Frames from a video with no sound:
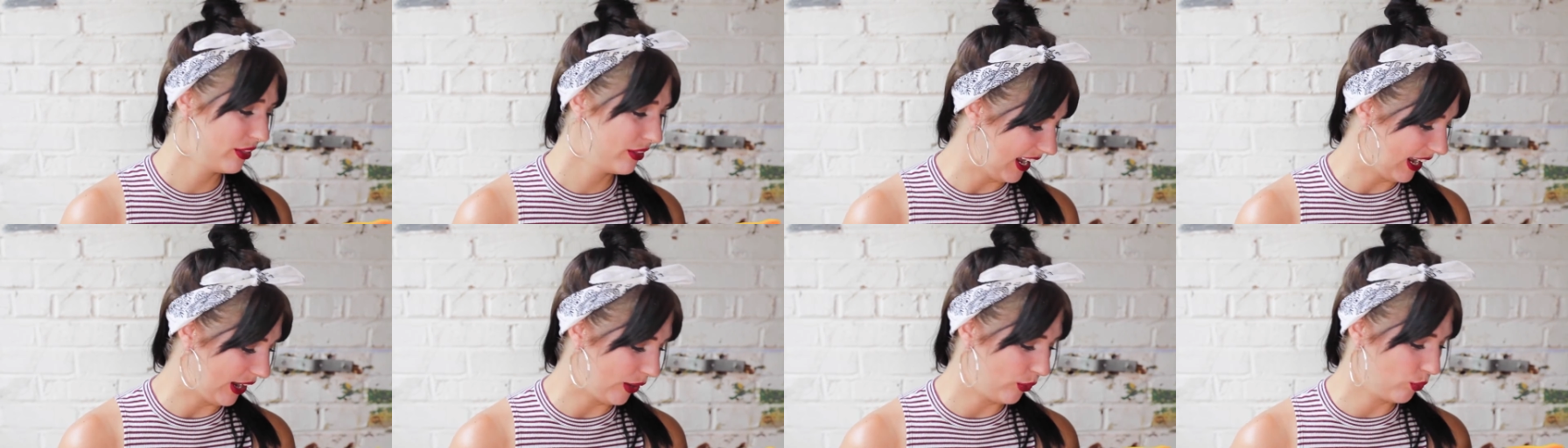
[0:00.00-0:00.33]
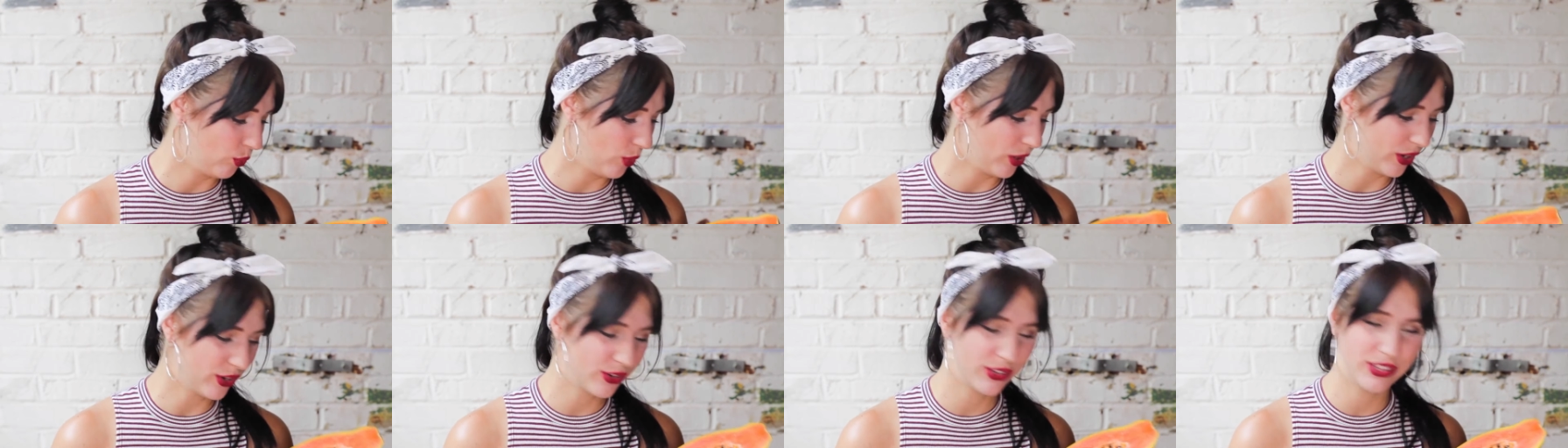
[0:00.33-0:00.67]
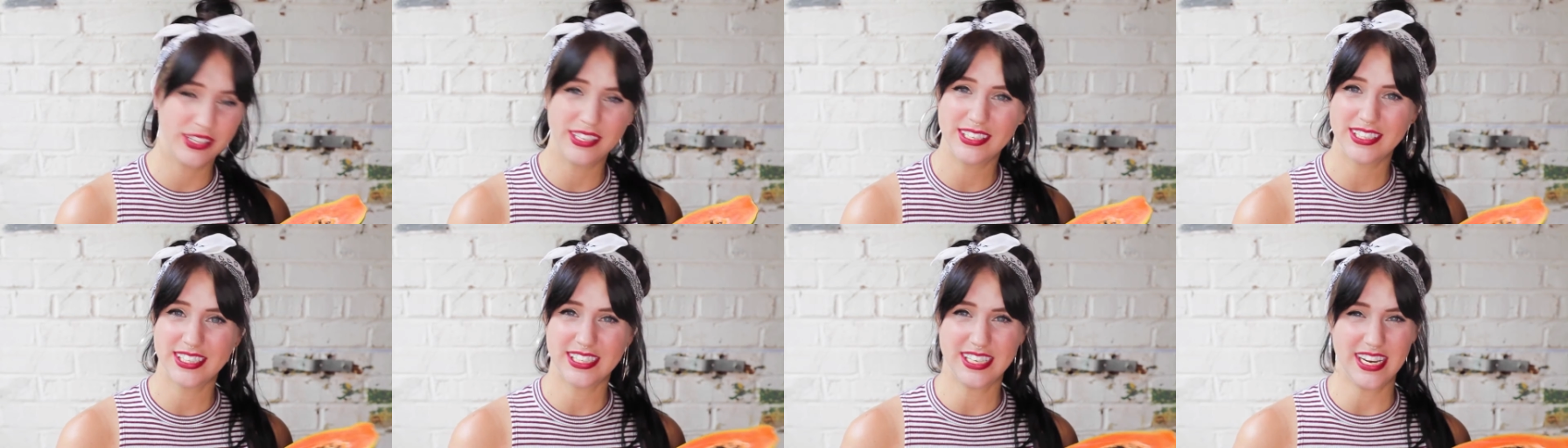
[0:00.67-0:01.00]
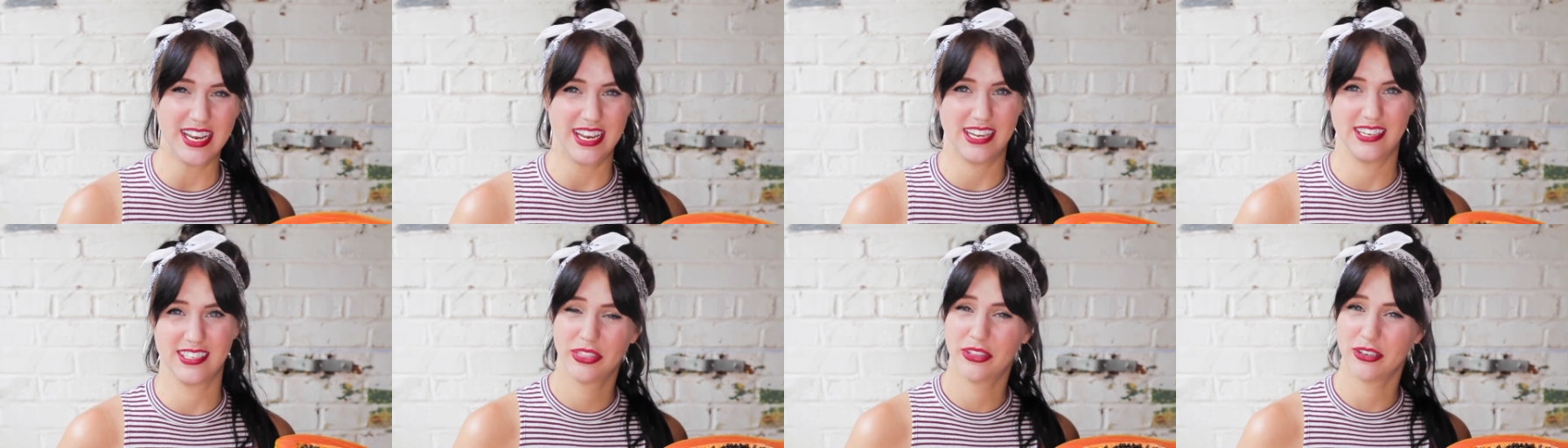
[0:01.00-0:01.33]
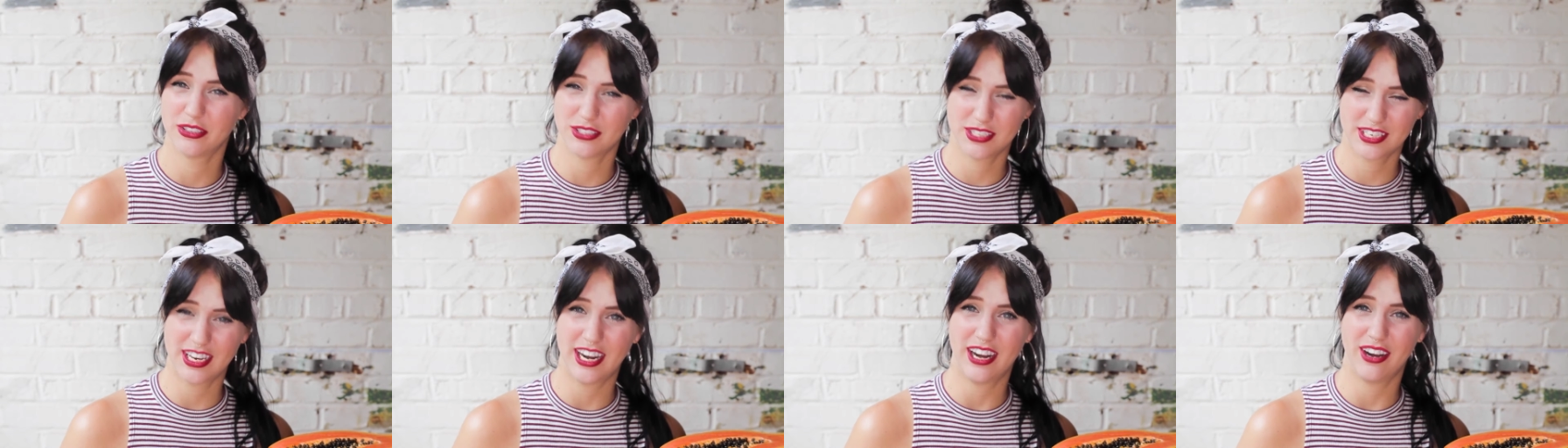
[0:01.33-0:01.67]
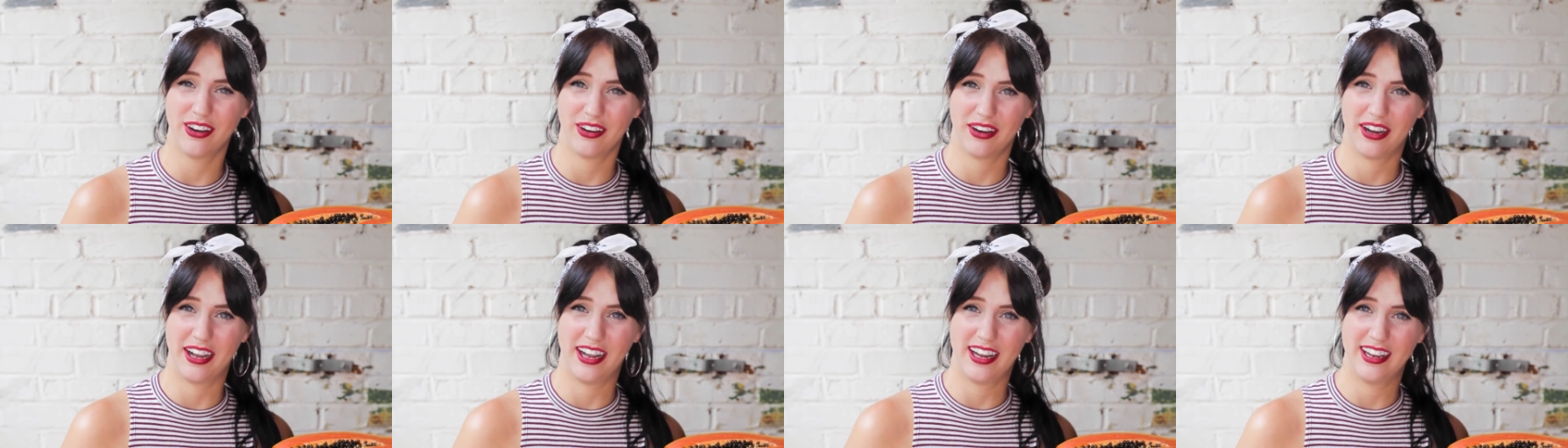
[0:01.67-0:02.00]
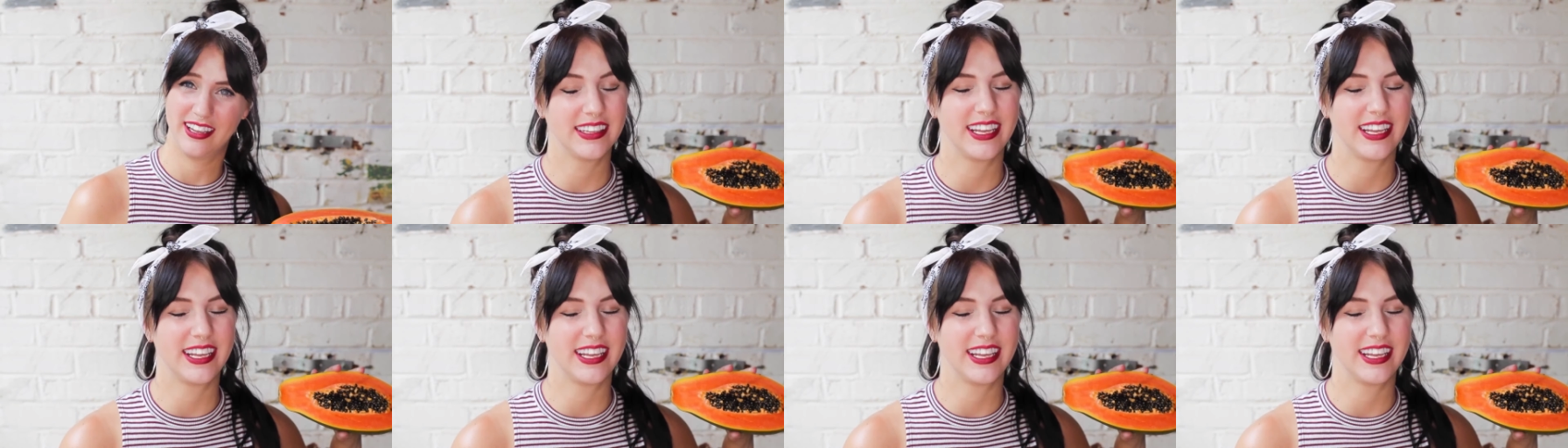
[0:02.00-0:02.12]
And what are these seeds? They're scary.